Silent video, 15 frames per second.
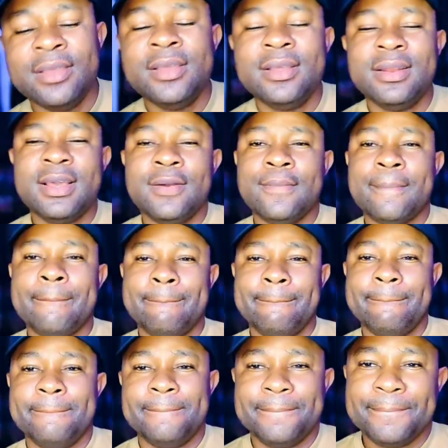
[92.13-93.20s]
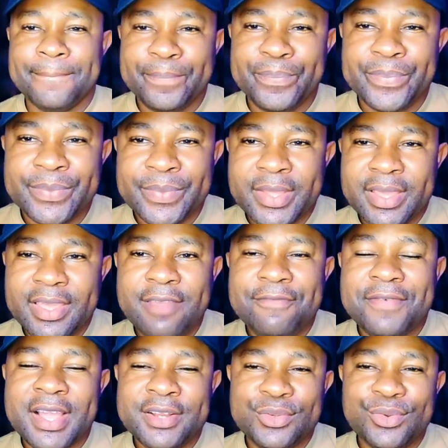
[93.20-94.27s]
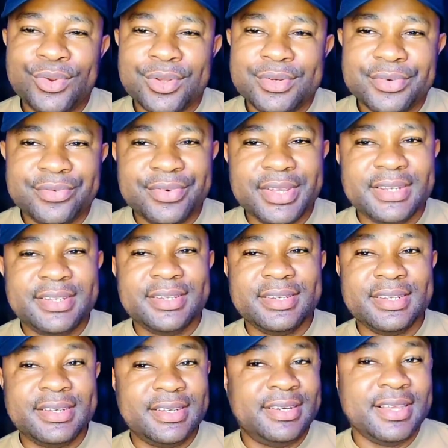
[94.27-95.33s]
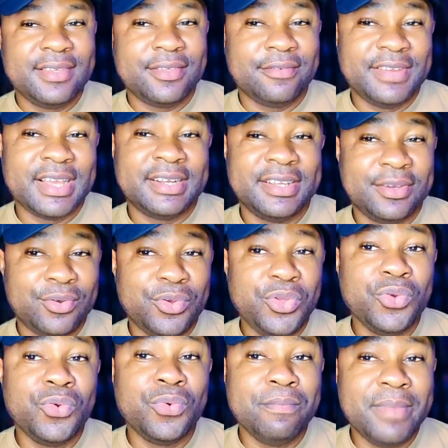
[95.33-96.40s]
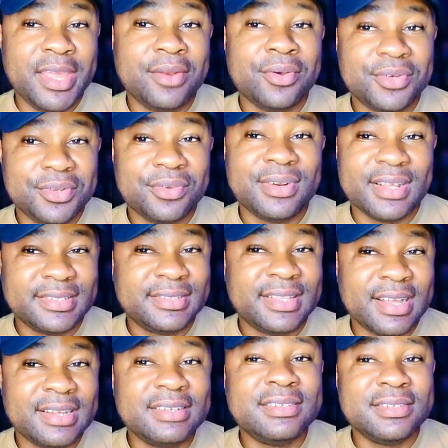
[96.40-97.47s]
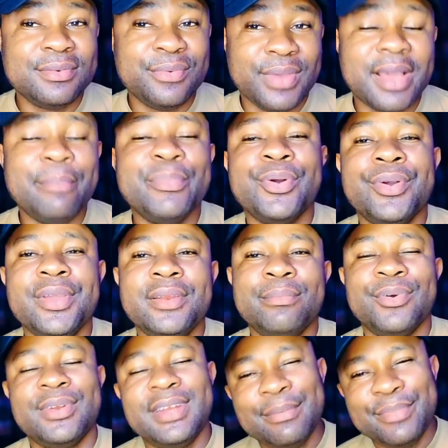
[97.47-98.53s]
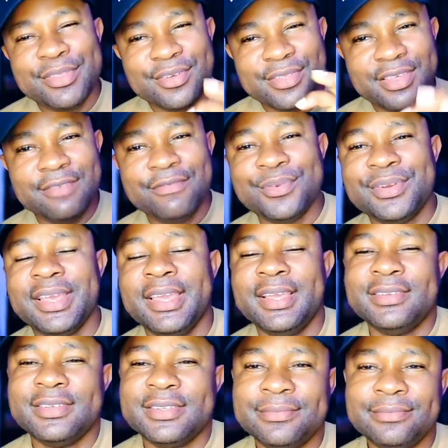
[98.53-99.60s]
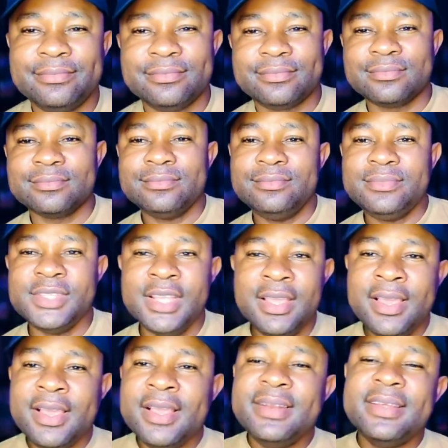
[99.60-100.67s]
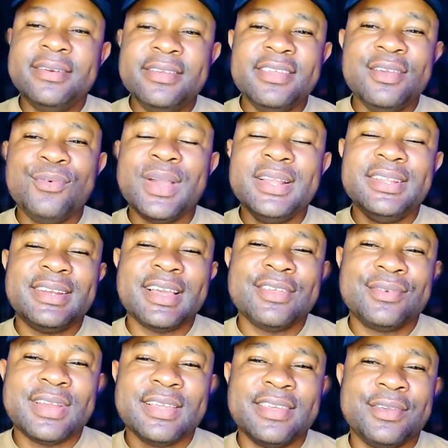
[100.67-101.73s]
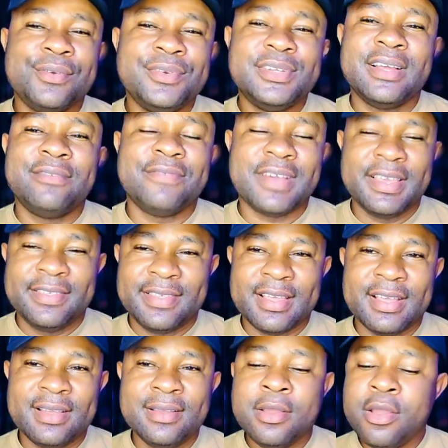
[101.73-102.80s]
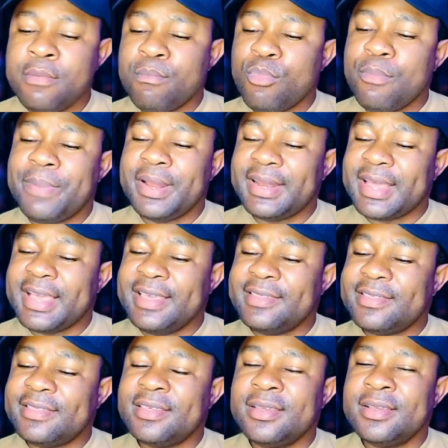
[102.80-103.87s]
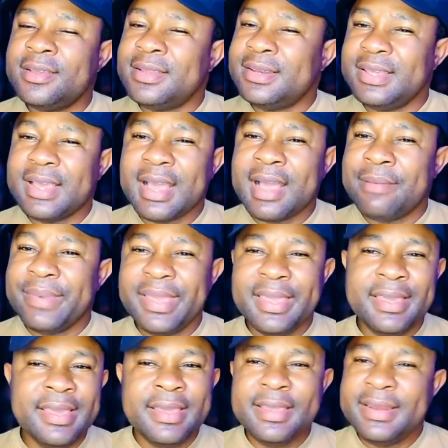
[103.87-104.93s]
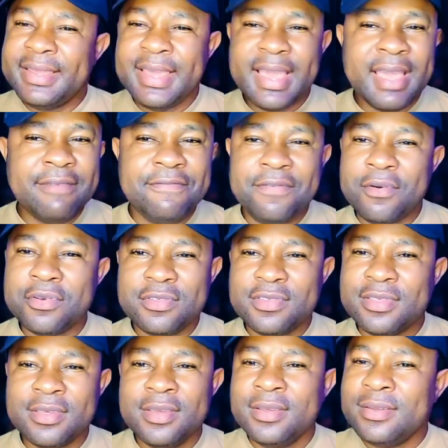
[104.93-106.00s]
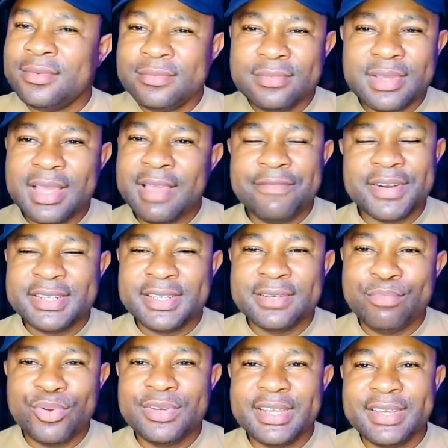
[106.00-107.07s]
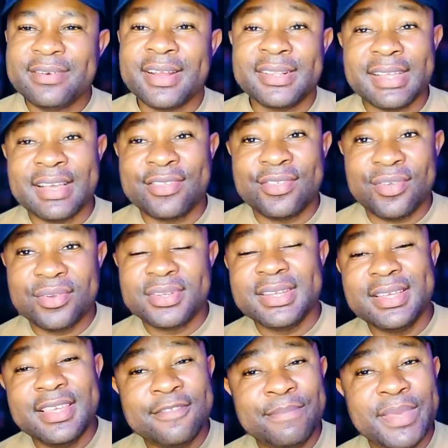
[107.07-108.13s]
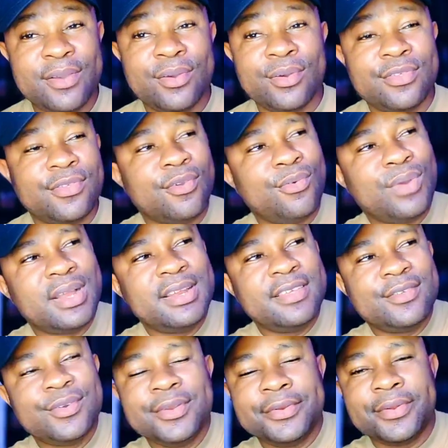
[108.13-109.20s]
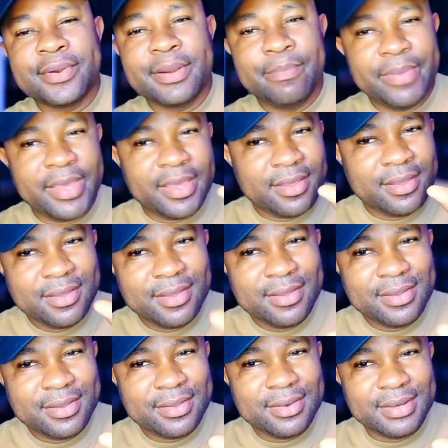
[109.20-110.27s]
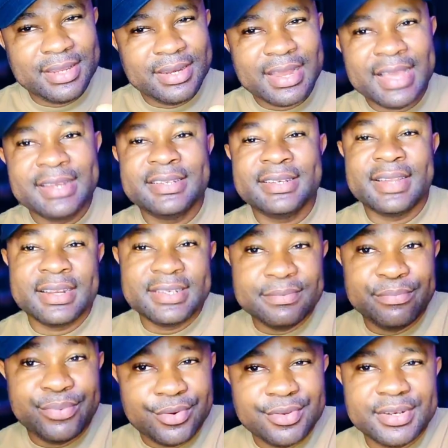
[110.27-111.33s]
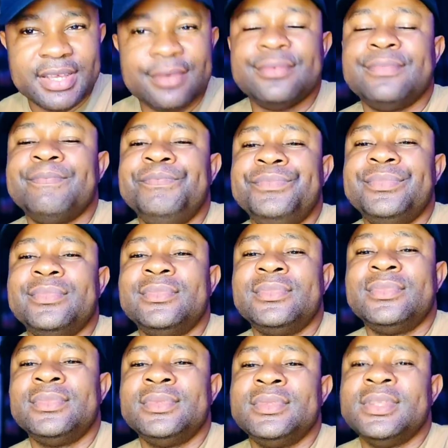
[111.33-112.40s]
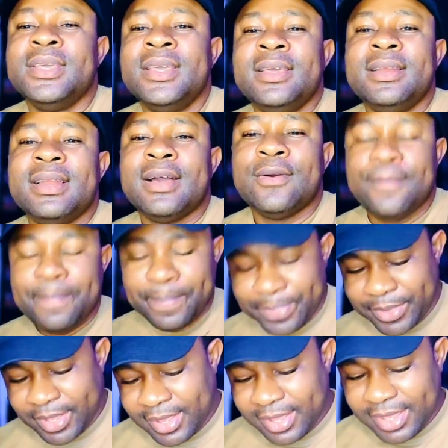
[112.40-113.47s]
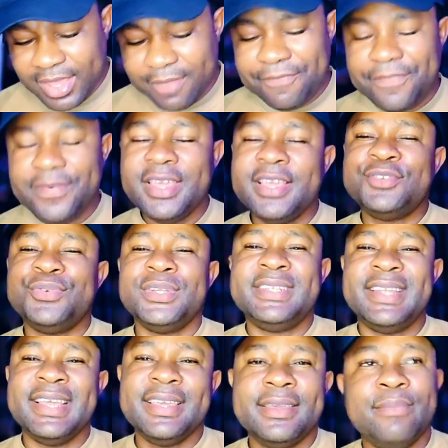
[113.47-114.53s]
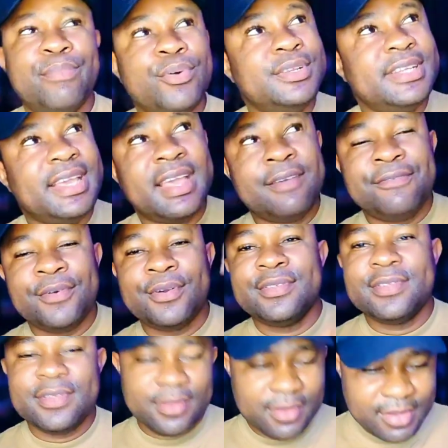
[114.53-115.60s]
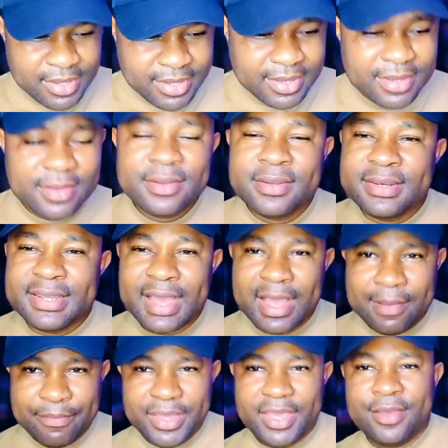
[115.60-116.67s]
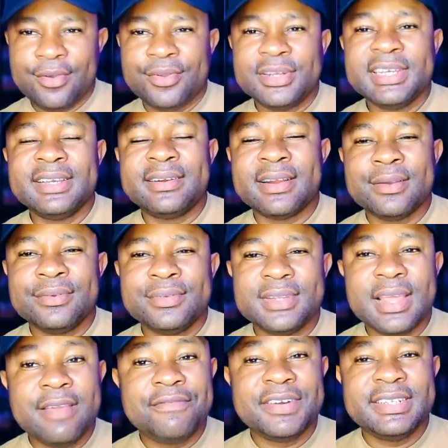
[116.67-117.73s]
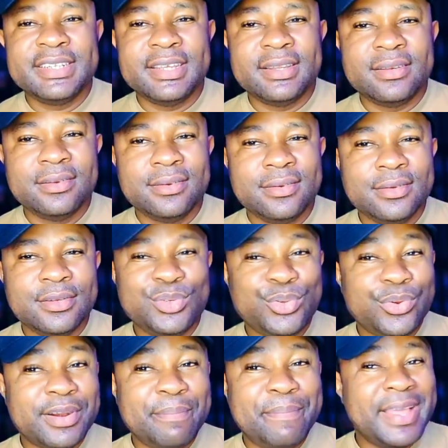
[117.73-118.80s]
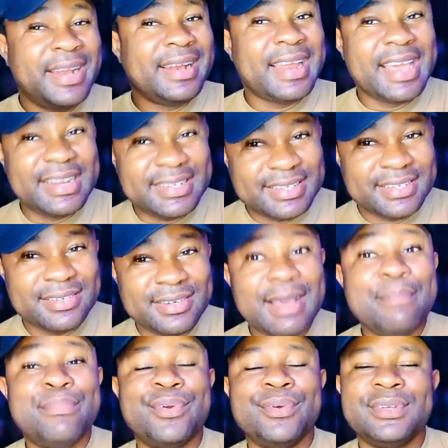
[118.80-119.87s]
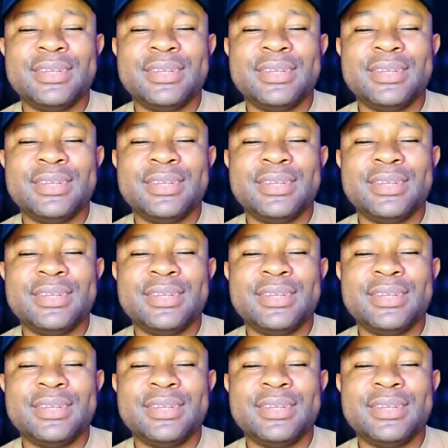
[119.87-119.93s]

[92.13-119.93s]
Now, if I do not read the details of the article, you may not understand where I'm going, but let me just give you the hint. The reason why the National Security Advisor mobilized the Army, the Air Force, everything but the grant assault is because someone is going to repair the light that broke down. Now, if it will take both the Air Force, the Army on the ground, everything to repair light that broke